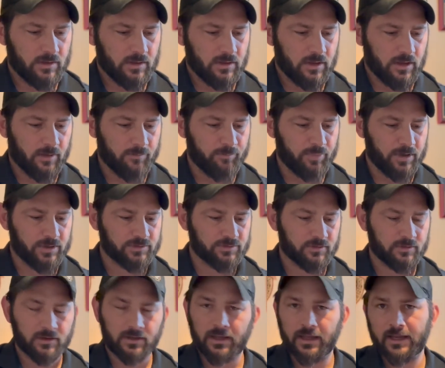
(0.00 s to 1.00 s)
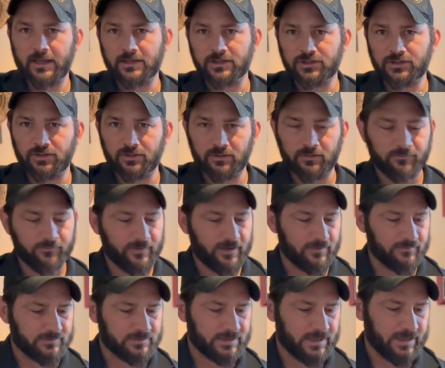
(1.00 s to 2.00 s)
Buzzer delay is 2 to
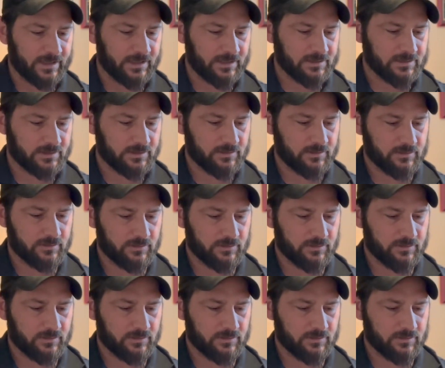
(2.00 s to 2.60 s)
5 seconds.